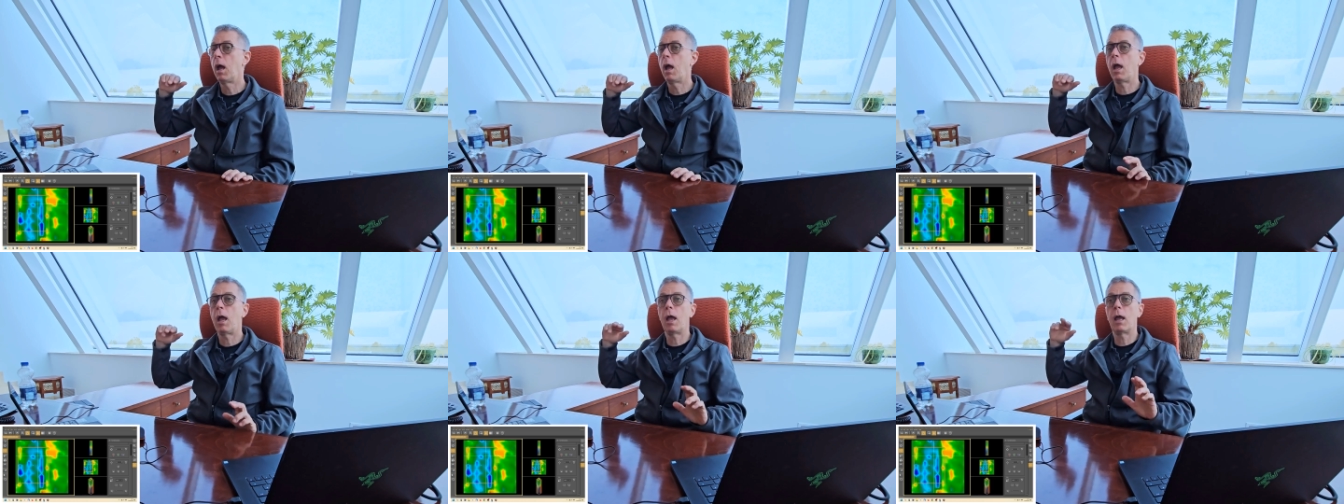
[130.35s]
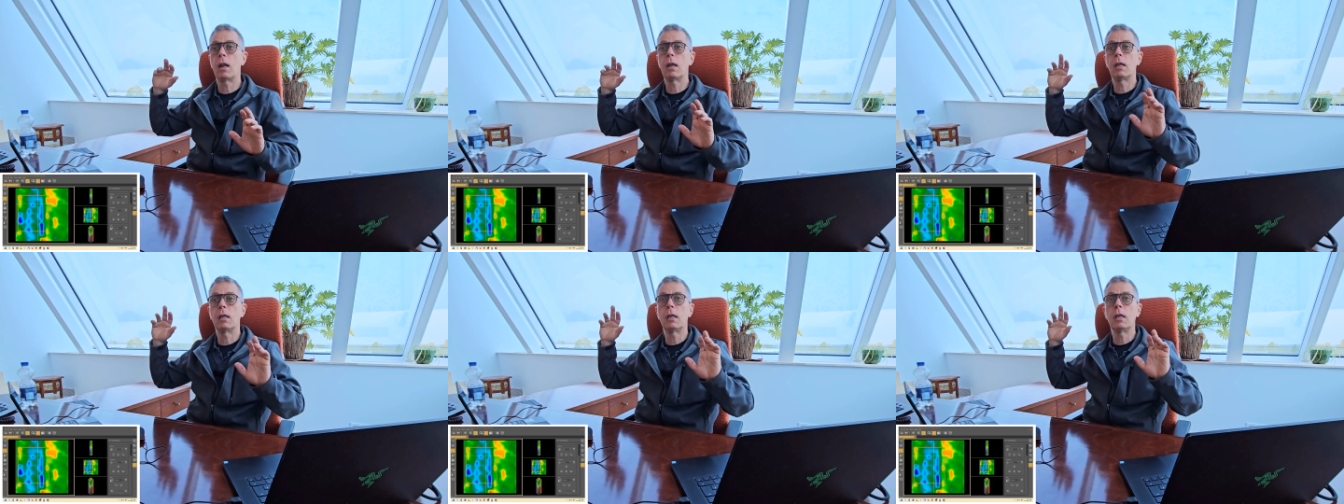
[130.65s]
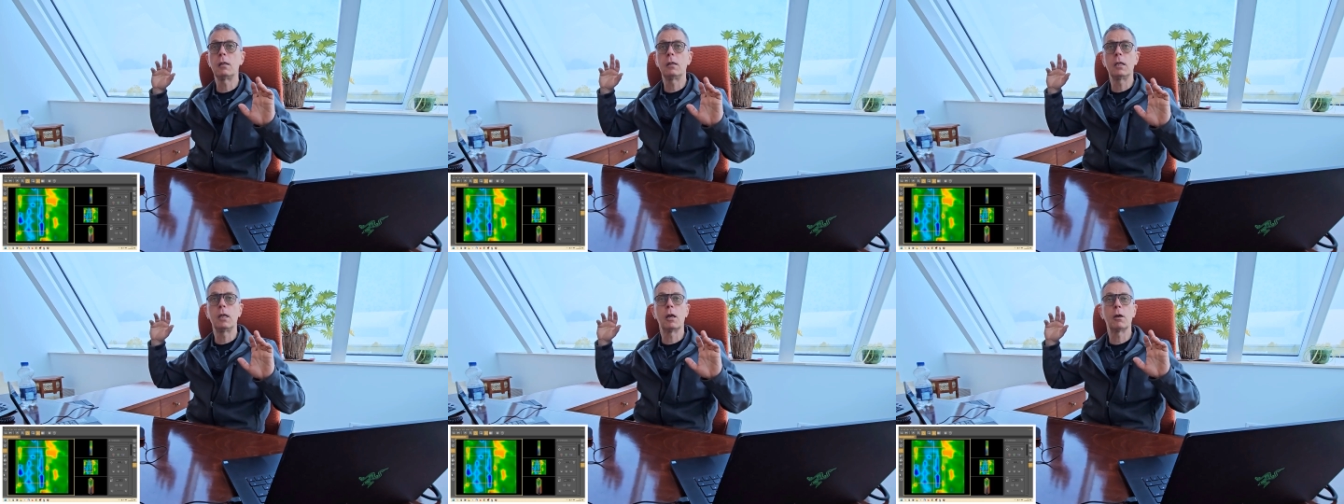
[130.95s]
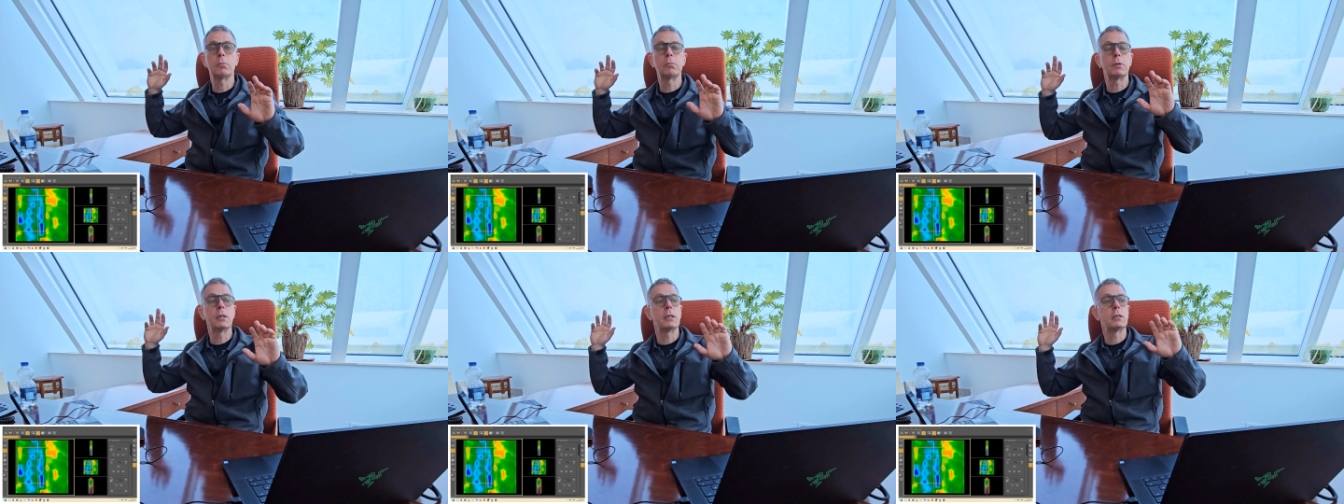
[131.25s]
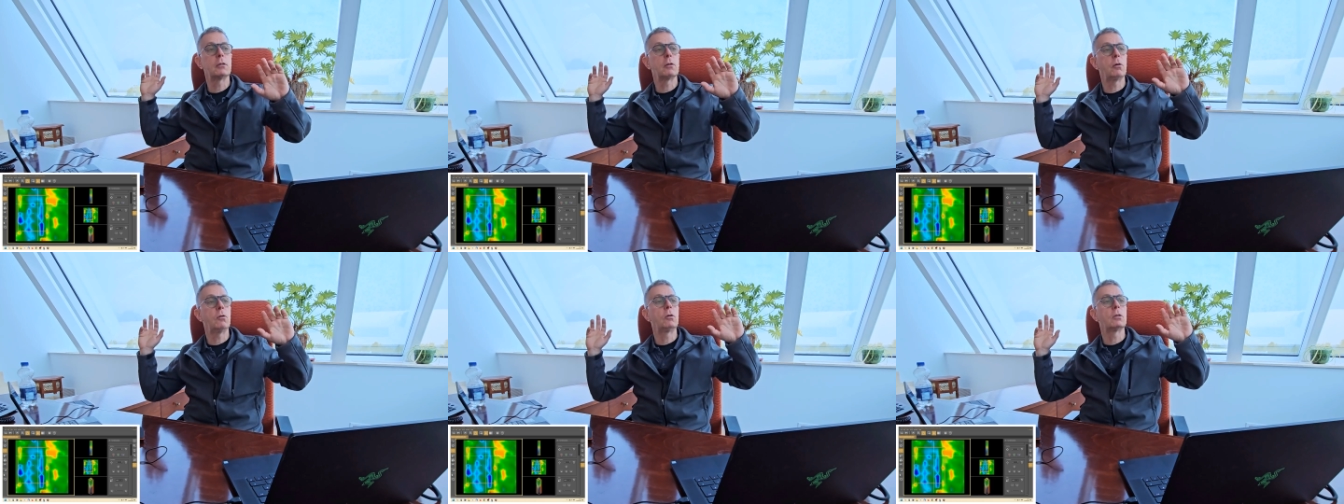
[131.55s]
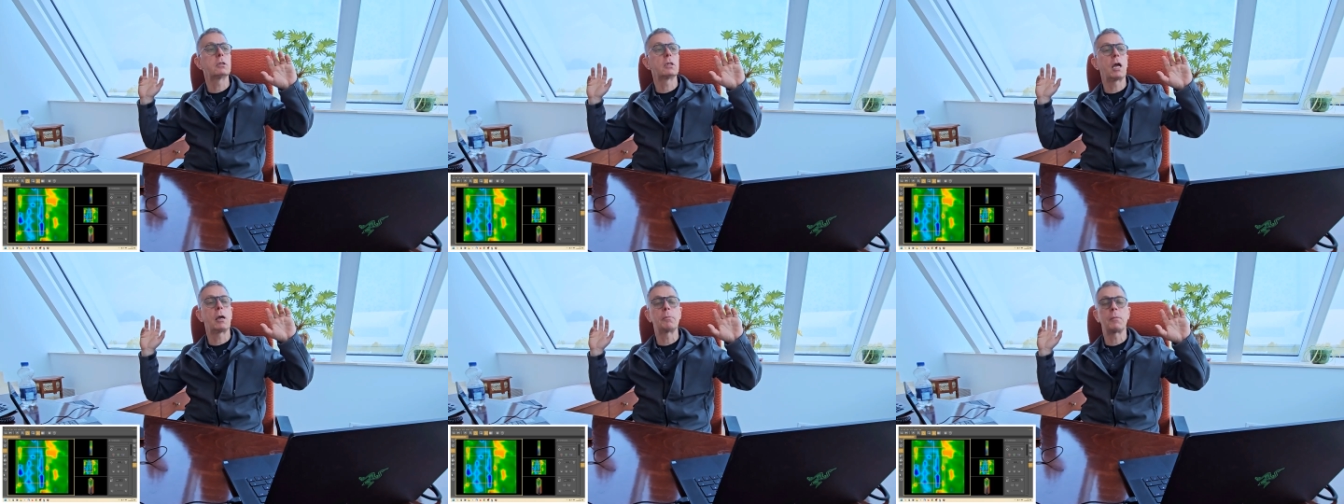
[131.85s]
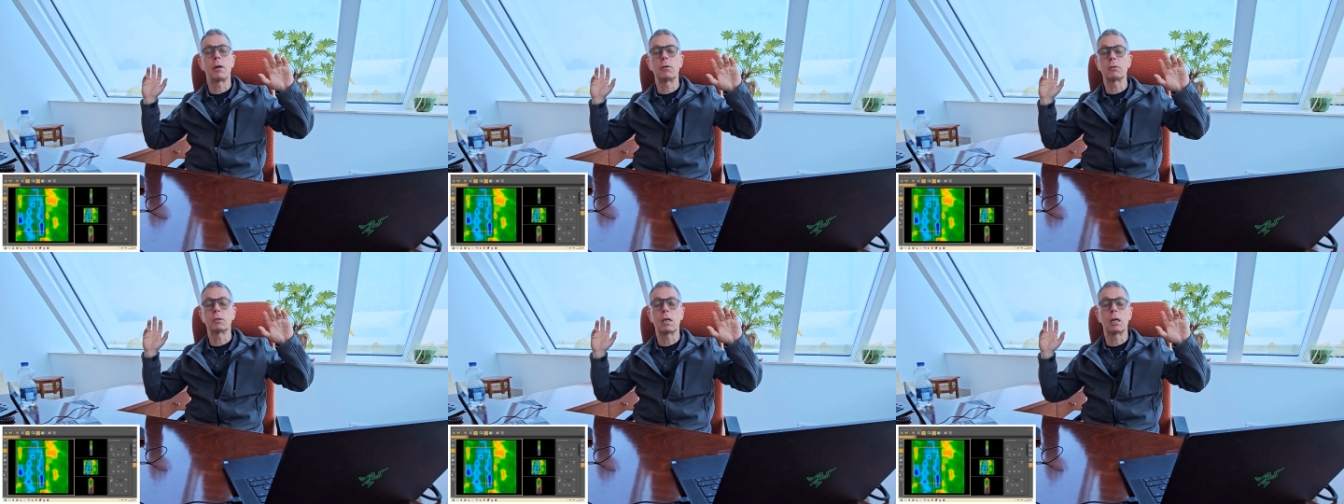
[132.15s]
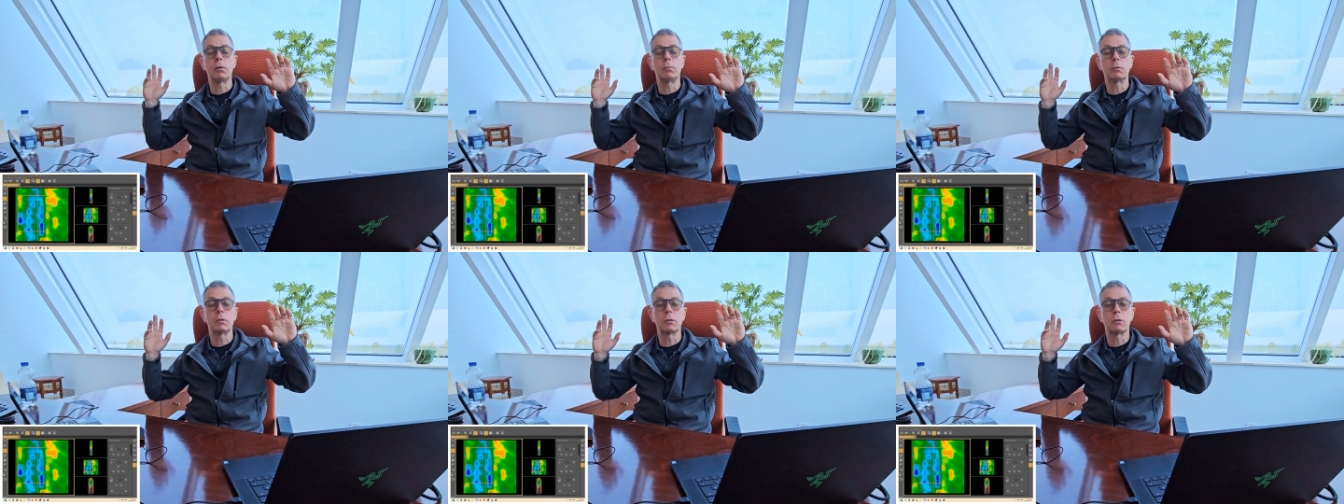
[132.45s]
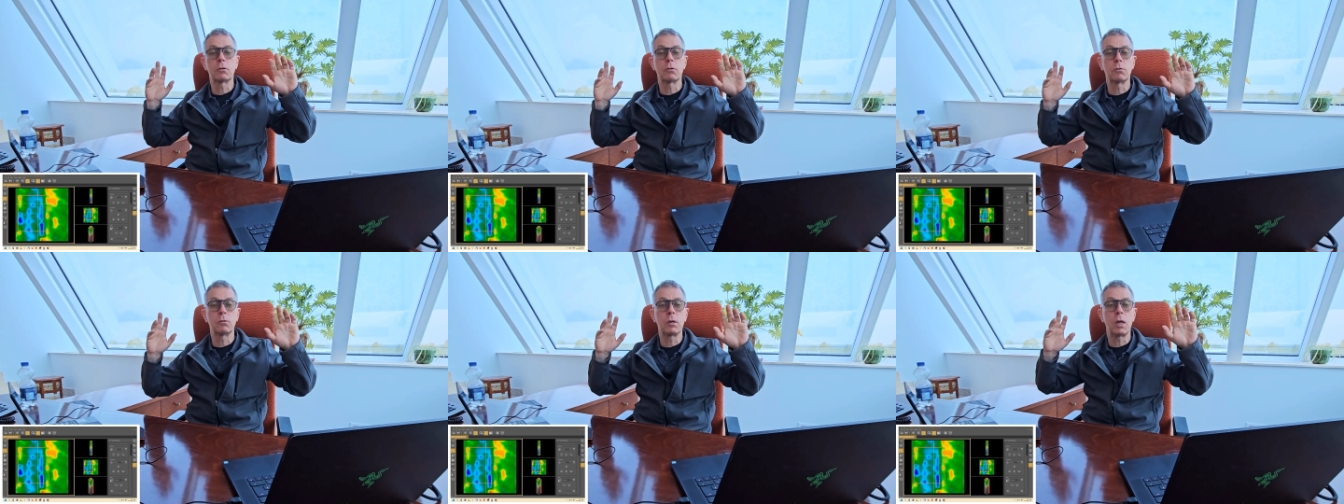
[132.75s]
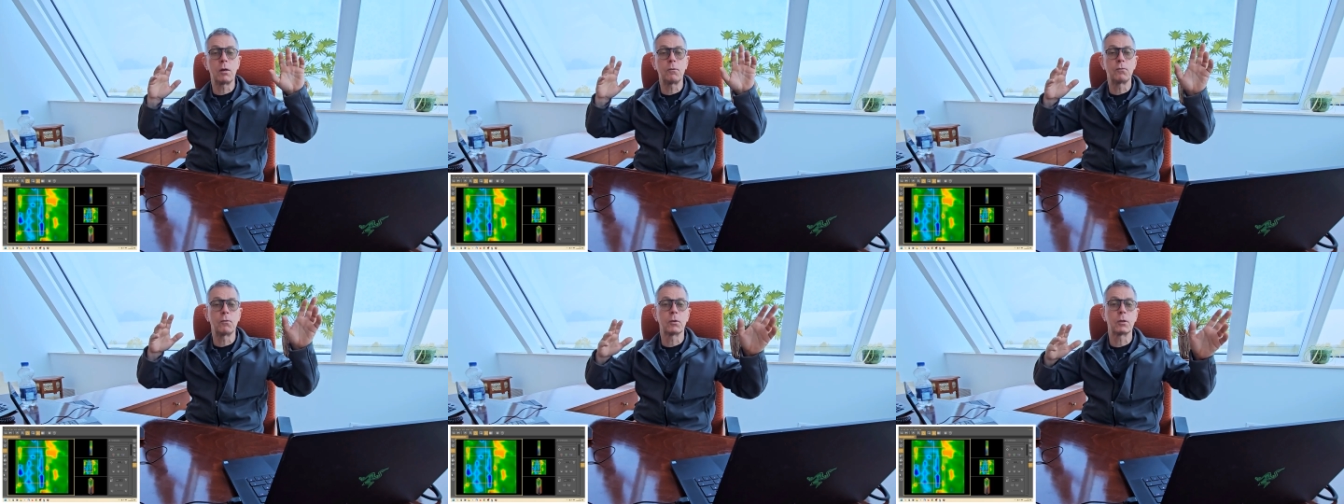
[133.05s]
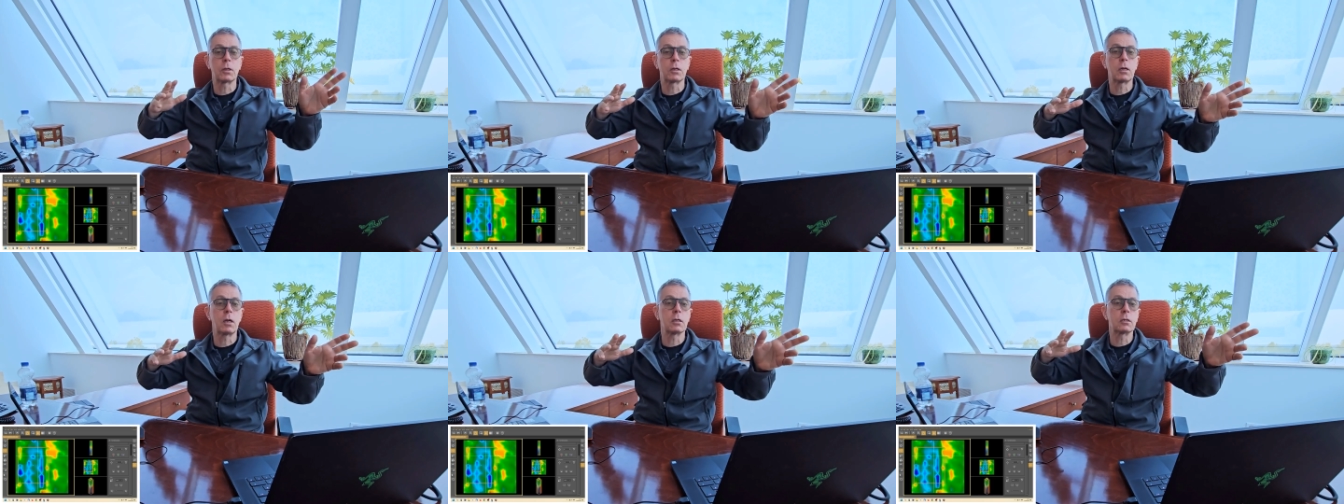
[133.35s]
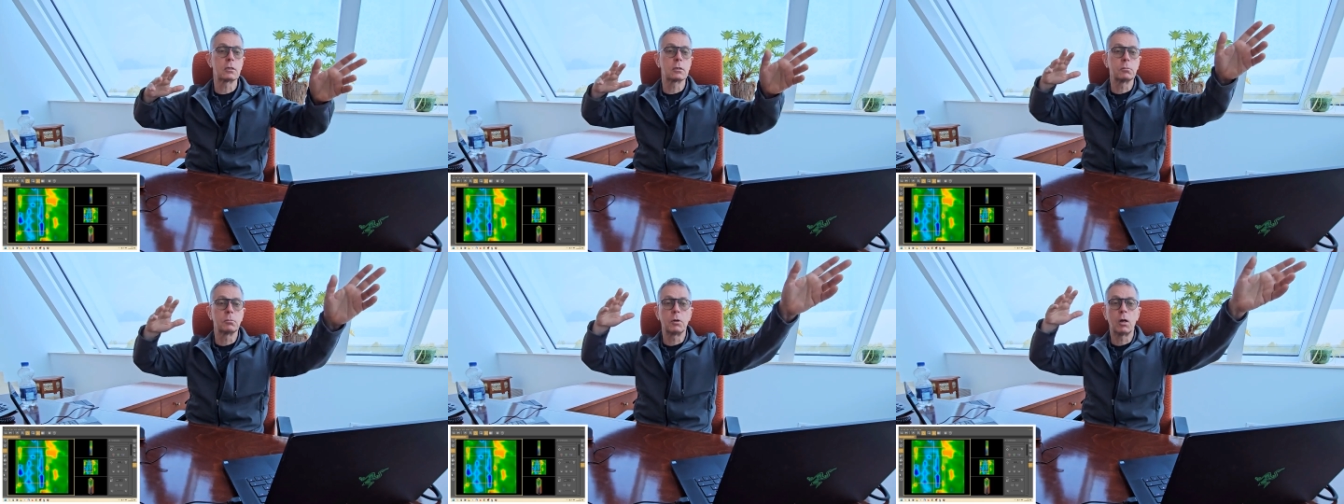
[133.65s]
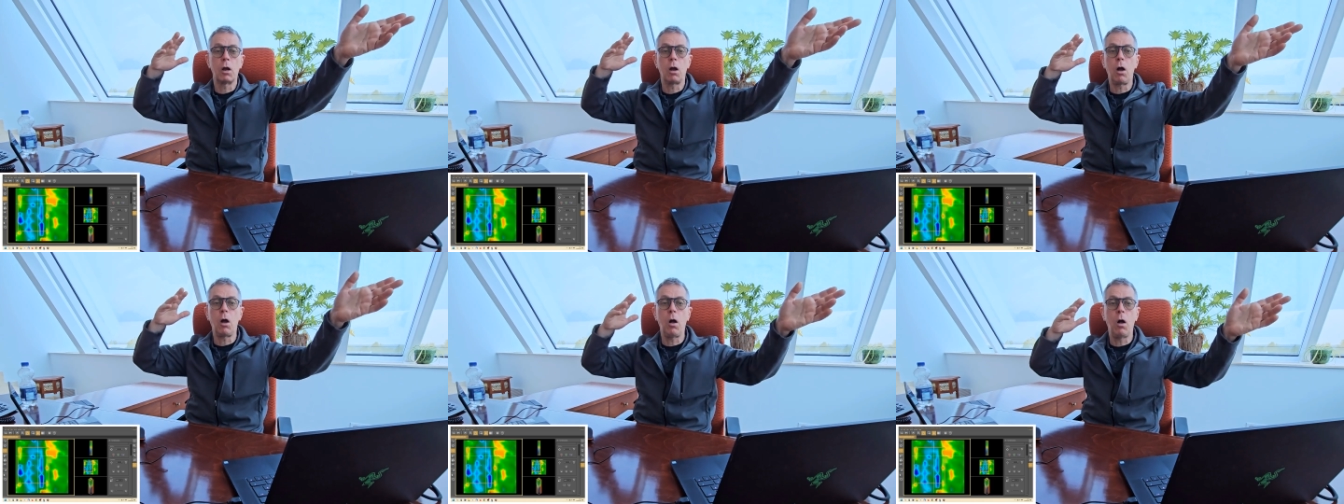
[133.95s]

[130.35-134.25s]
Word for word: and in the airplane the whole time I was able to create for the customer